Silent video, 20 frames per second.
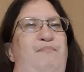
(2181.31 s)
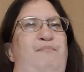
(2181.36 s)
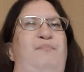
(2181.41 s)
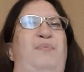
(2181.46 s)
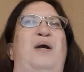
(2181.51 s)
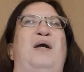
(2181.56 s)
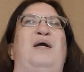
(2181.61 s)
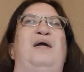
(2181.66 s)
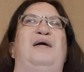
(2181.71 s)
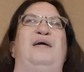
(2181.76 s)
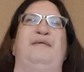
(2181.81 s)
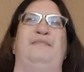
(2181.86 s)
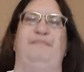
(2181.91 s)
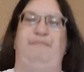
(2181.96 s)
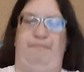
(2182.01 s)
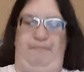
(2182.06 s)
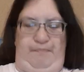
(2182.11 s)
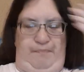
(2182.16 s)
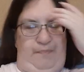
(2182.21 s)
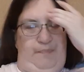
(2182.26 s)
But
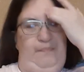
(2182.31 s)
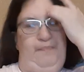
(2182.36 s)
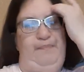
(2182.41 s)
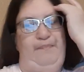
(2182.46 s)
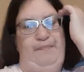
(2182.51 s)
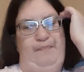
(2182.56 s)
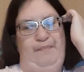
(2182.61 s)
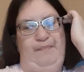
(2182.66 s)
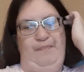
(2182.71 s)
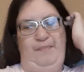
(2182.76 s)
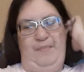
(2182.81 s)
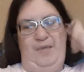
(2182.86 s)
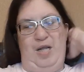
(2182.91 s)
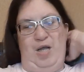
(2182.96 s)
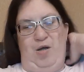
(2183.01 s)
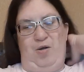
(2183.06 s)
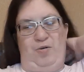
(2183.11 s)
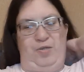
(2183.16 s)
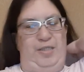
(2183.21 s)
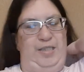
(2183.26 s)

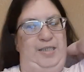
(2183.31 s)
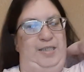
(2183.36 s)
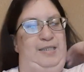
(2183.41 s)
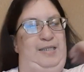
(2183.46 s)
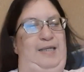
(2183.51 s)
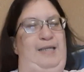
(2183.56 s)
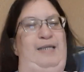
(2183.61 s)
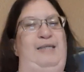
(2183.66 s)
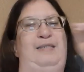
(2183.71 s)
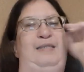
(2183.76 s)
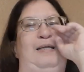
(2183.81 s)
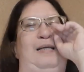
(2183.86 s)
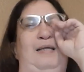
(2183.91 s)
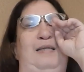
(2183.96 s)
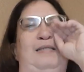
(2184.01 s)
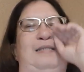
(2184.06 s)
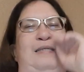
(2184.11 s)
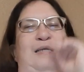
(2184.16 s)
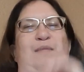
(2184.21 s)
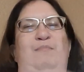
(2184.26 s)
no,
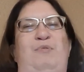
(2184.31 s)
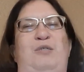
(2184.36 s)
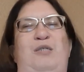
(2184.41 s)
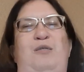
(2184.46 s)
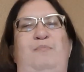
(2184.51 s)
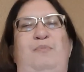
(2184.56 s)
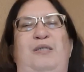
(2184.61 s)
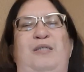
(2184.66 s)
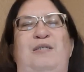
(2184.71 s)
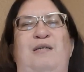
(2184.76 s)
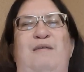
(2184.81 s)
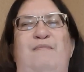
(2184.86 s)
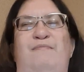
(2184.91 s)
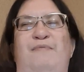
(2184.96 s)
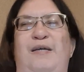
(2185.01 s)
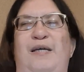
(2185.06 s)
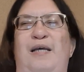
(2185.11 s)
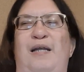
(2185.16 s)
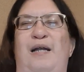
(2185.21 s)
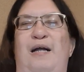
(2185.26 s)
he seems to be
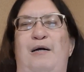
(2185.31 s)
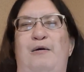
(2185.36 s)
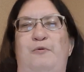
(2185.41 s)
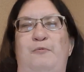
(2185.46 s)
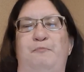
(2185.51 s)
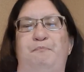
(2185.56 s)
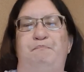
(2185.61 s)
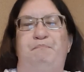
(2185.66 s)
toughing it out.